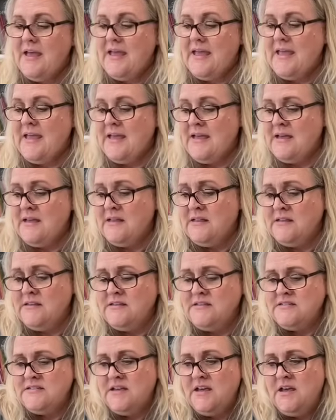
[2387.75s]

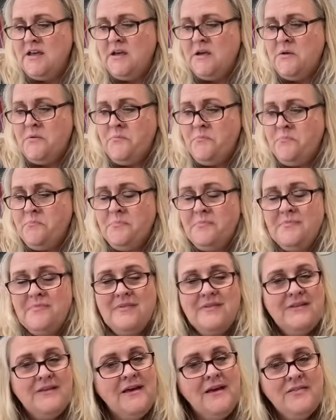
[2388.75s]
And
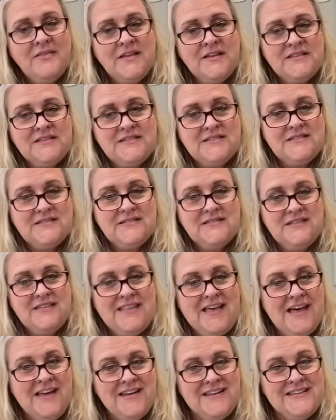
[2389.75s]
yeah,
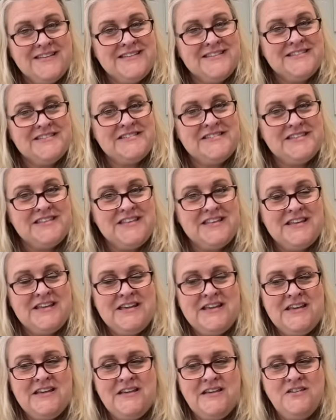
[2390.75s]
that is
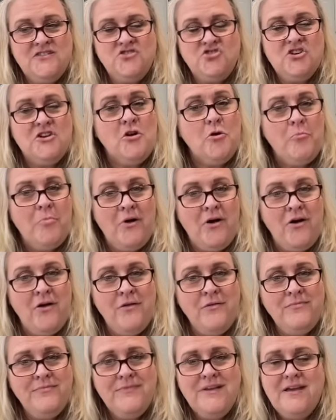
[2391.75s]
the Jingle
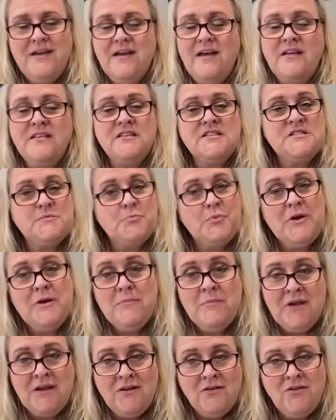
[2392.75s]
Ball and the
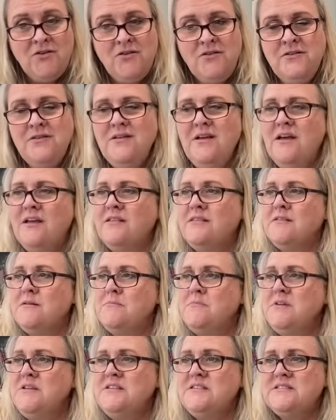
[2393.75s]
Spring Mingle and the
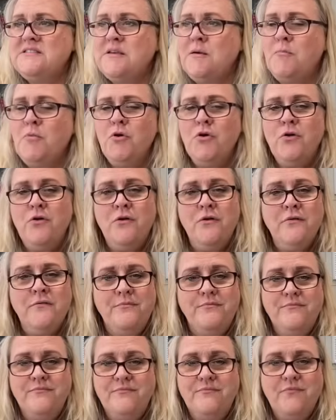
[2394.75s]
Midsummer,
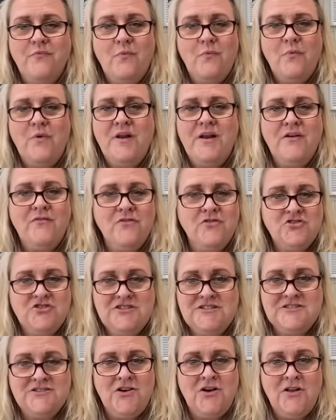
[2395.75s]
whatever
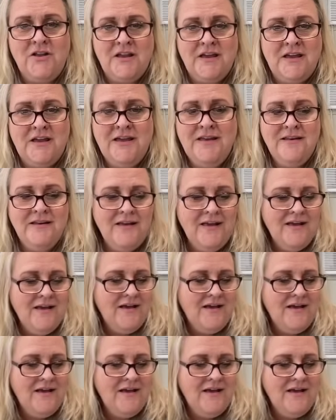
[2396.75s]
she's calling it.